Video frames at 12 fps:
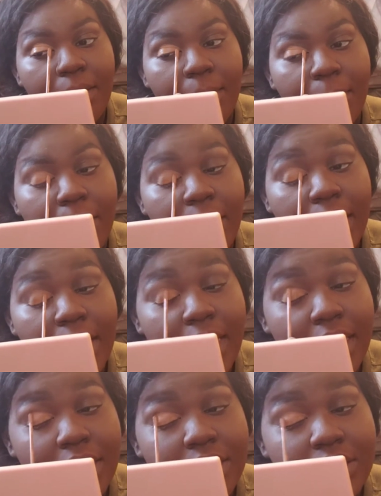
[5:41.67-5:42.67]

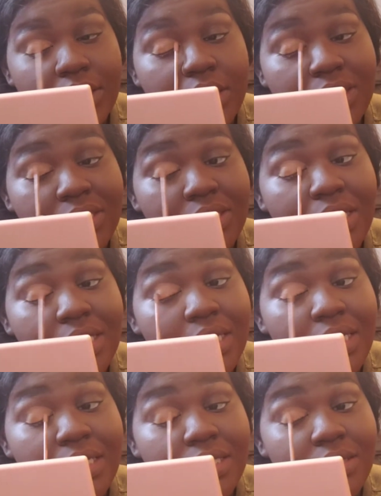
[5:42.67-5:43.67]
But she's
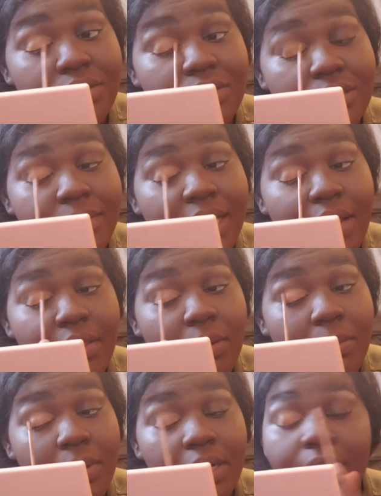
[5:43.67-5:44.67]
struggling to do some math
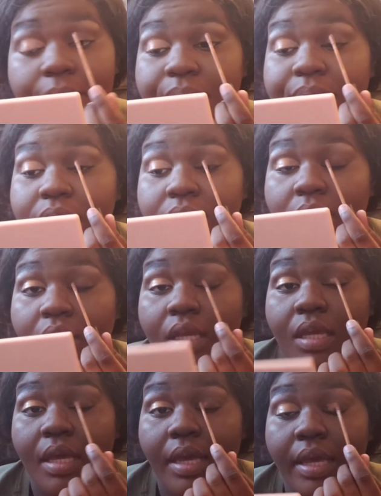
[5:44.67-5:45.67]
homework.
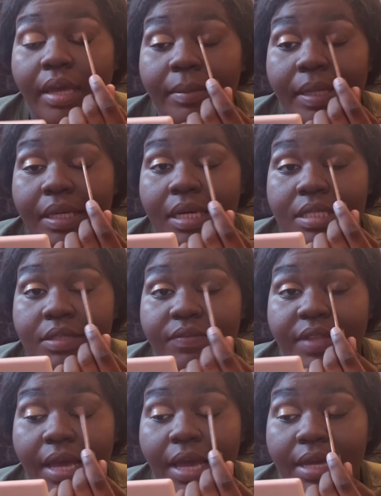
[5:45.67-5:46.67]
And because of
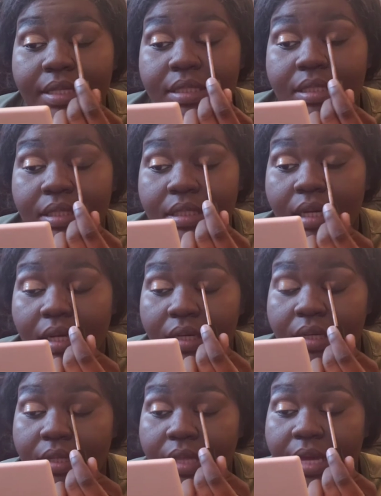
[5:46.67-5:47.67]
that,
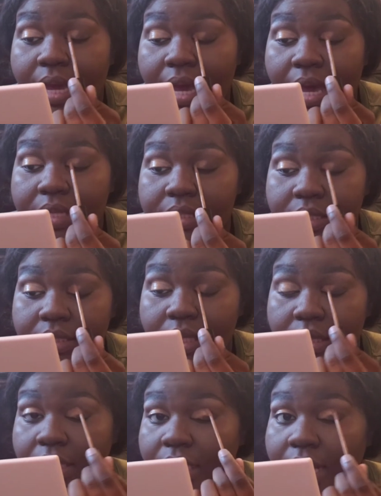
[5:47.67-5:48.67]
they ask
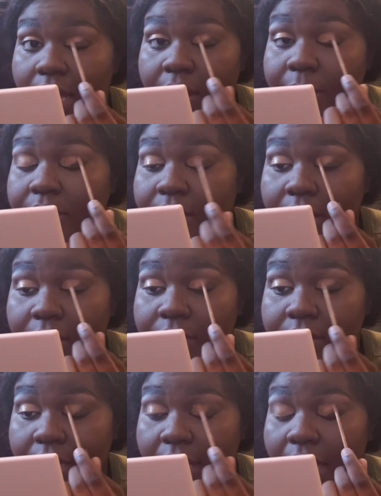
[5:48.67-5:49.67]
Cynthia to help her out. They're
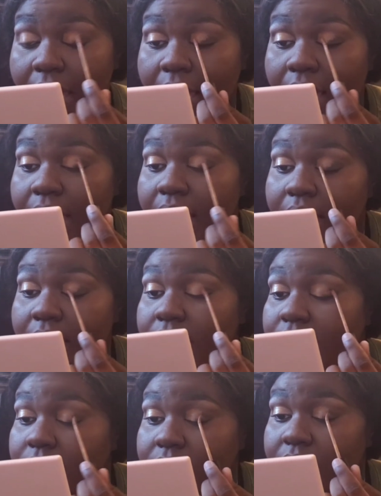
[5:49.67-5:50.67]
like, hey,
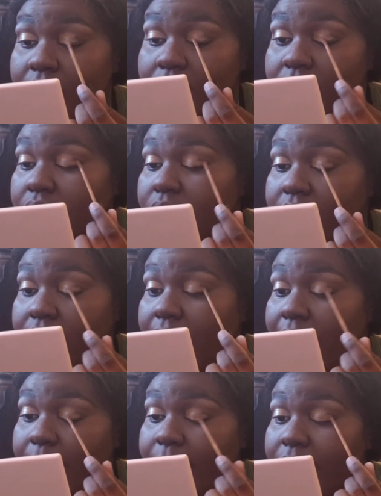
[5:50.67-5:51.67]
do you think you could
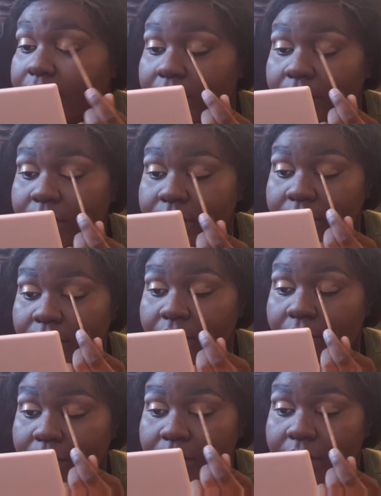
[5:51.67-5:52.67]
help her with her
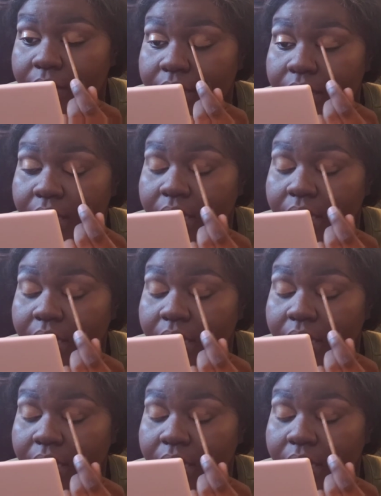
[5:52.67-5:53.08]
homework?